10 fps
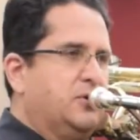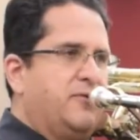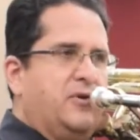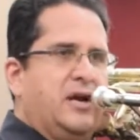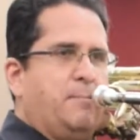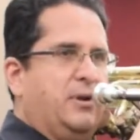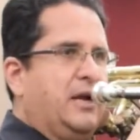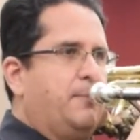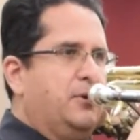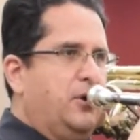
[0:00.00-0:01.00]
So if you're going to play
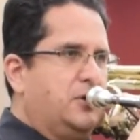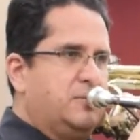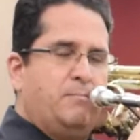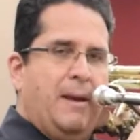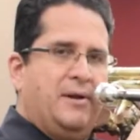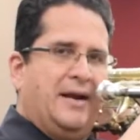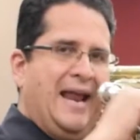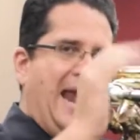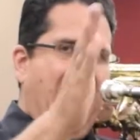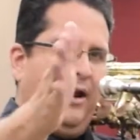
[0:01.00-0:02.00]
a couple notes, maybe on
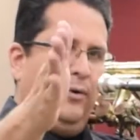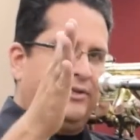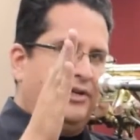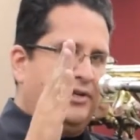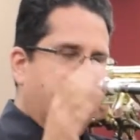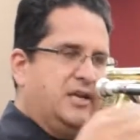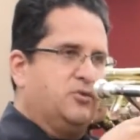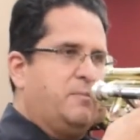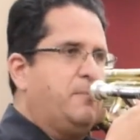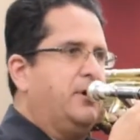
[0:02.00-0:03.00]
an angle such as this
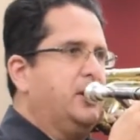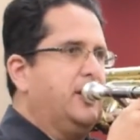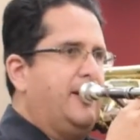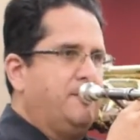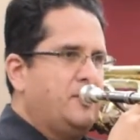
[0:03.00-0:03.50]
would be pretty good.